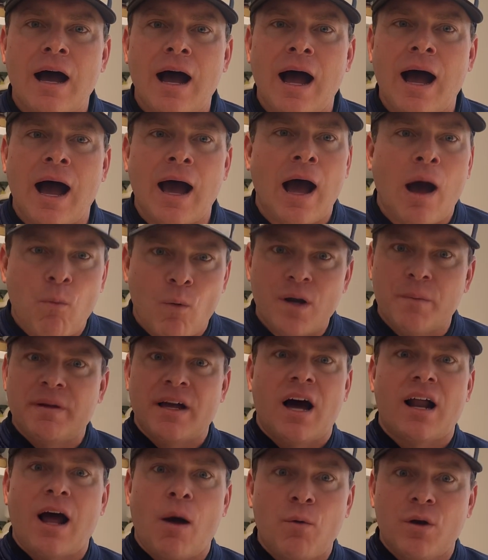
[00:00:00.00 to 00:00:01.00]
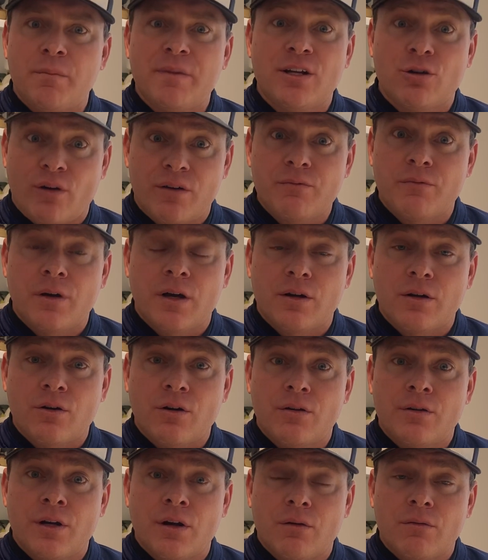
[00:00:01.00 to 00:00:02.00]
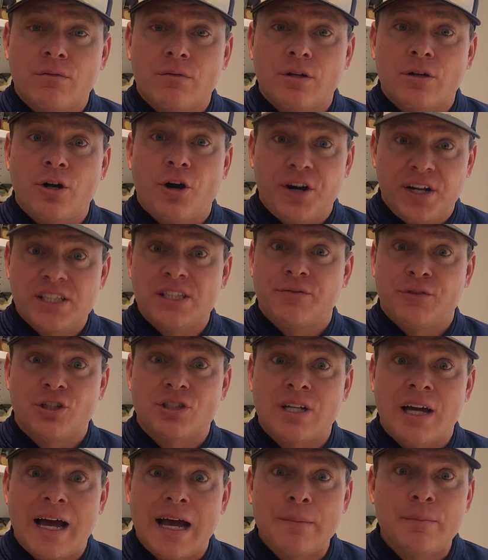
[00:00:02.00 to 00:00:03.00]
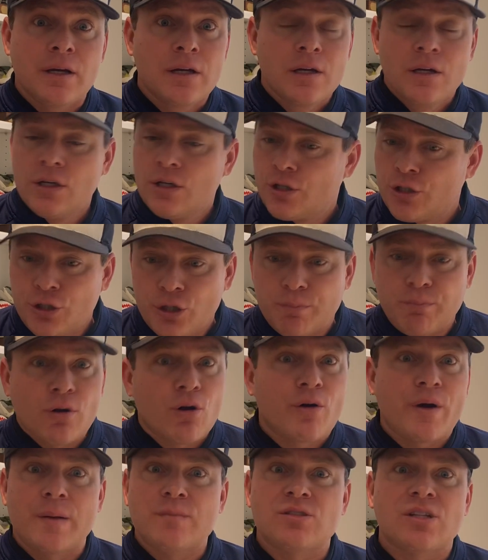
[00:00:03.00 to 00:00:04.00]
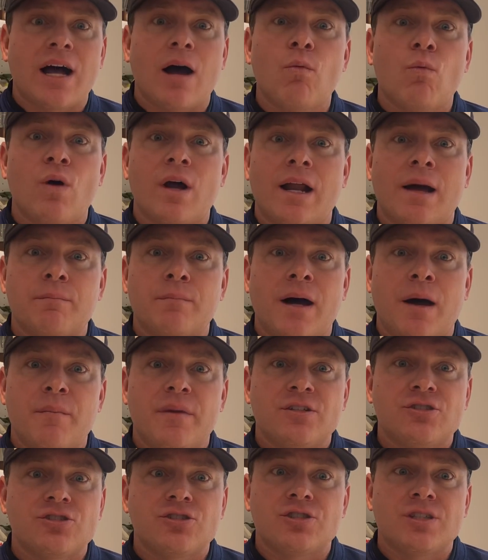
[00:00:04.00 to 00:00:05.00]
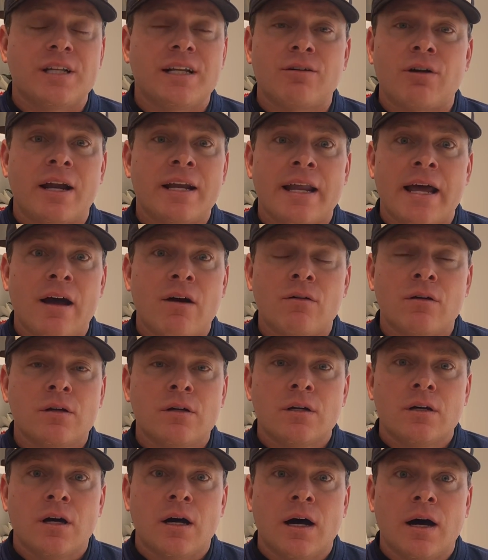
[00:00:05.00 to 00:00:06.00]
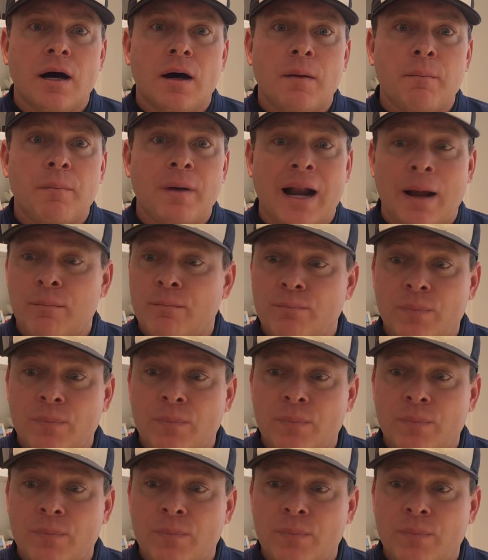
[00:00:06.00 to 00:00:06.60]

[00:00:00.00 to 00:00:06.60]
want to be courteous of your time. Your program's not one I'm interested in right now, but I'm